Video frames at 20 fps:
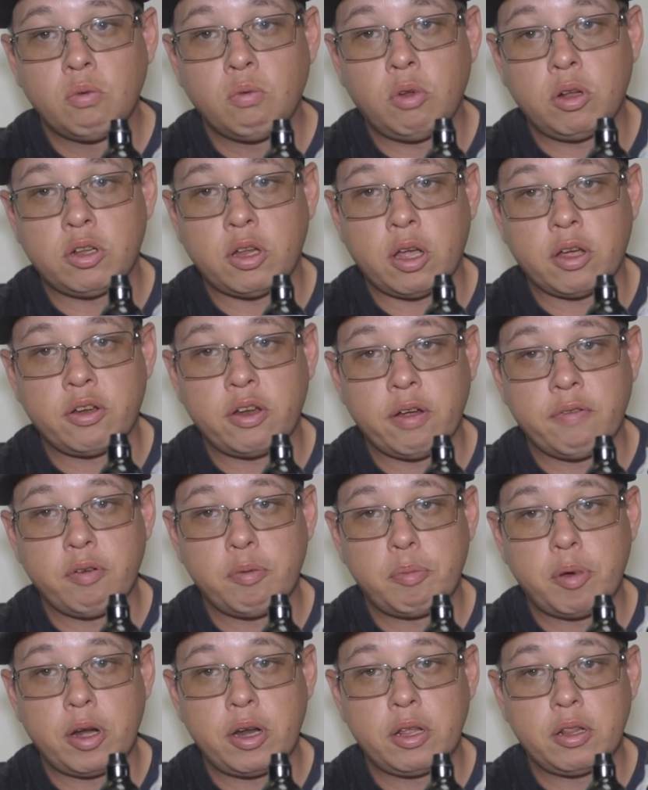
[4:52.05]
We'll talk to
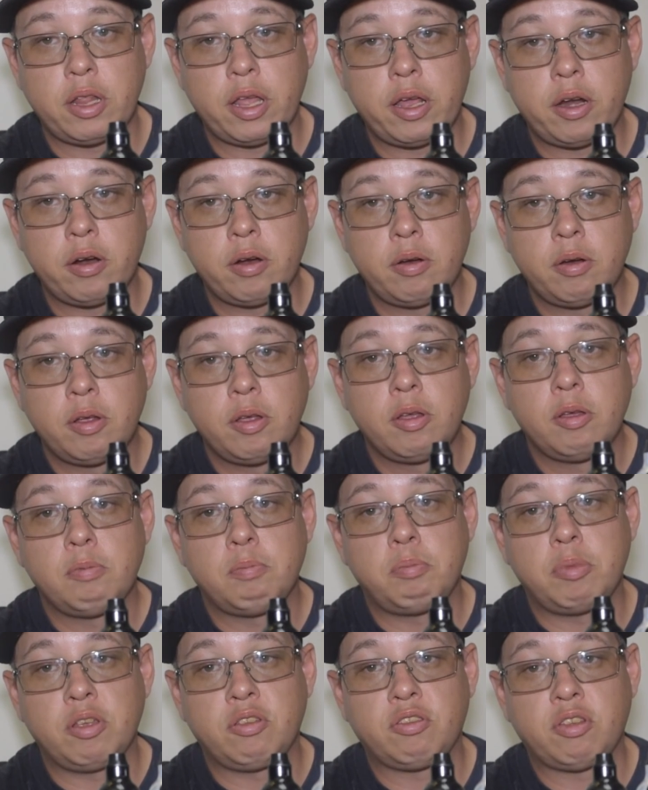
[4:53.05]
everybody later.
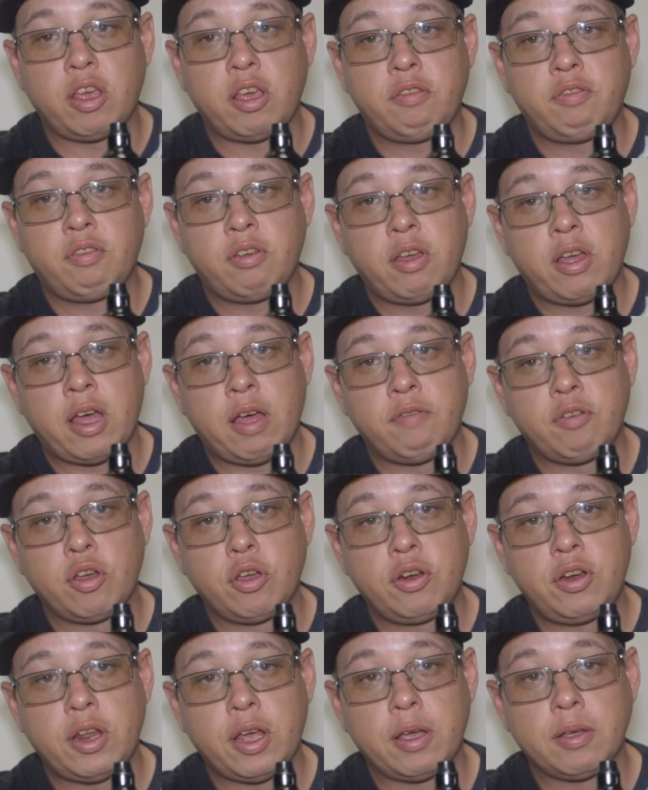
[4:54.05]
Be safe. Have a
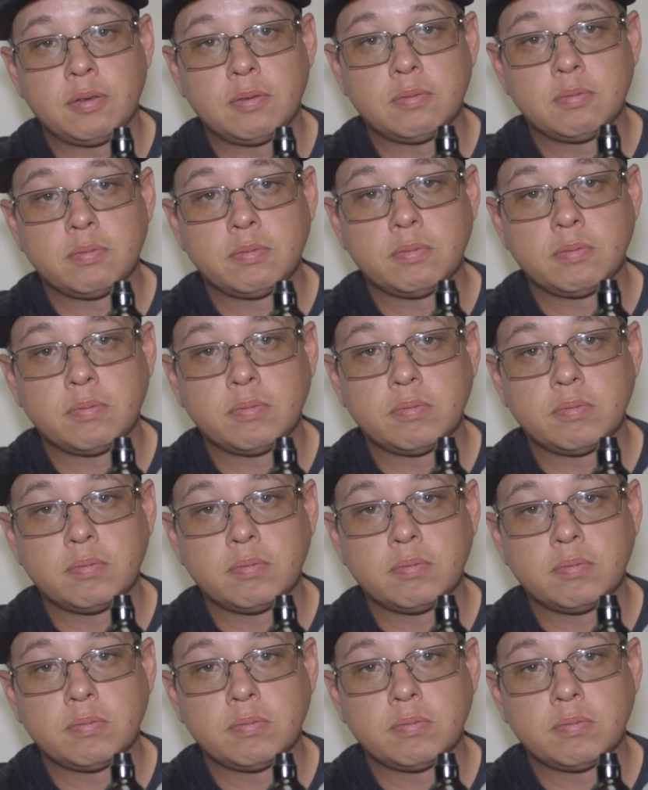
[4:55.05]
good day.